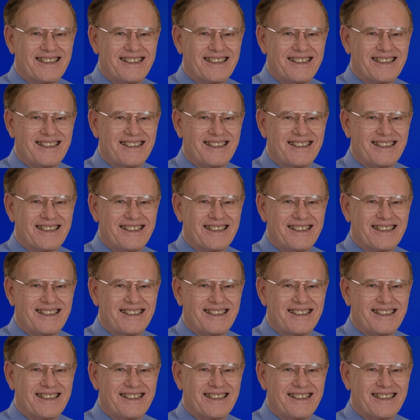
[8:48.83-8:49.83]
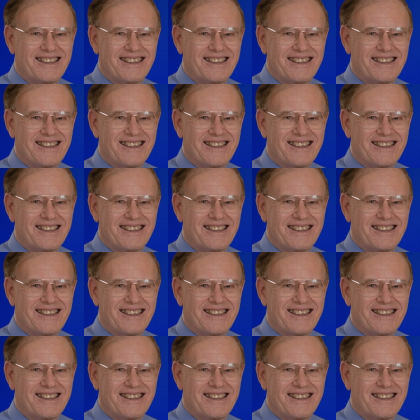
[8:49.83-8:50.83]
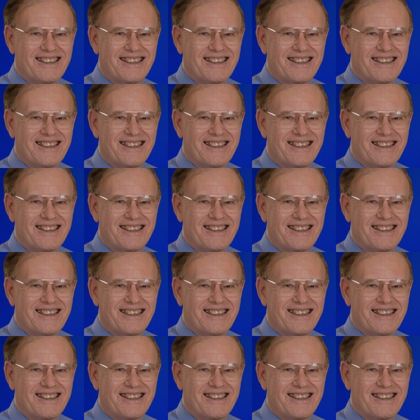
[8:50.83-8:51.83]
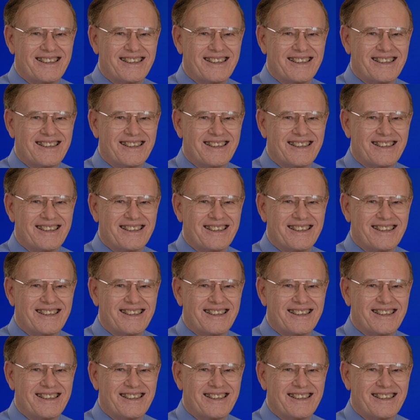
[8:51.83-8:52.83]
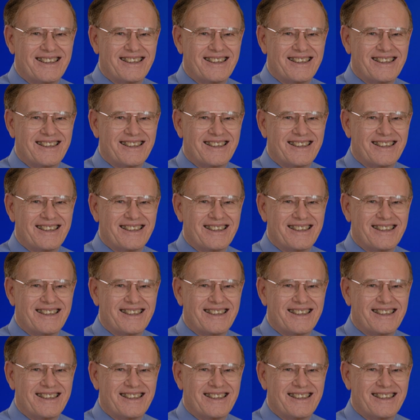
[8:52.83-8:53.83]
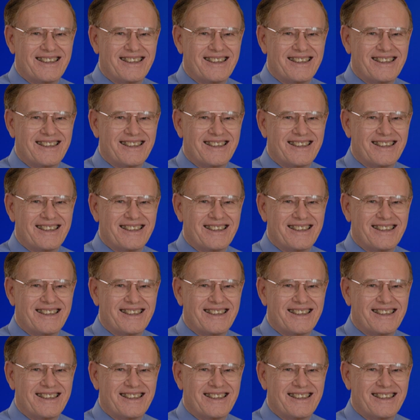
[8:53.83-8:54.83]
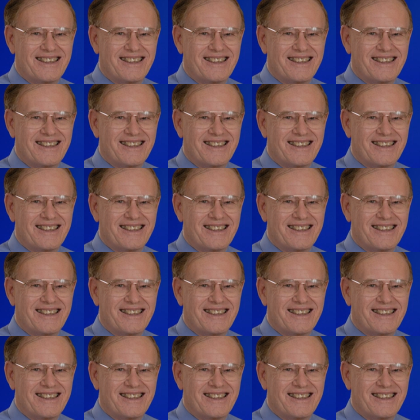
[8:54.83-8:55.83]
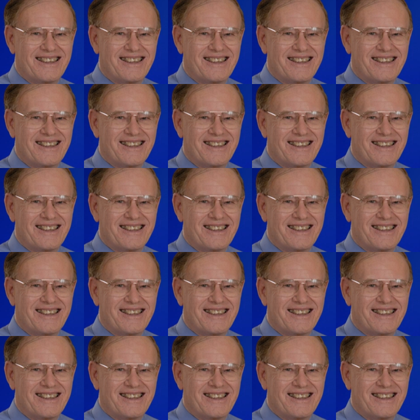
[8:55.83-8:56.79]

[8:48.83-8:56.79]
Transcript: [no speech]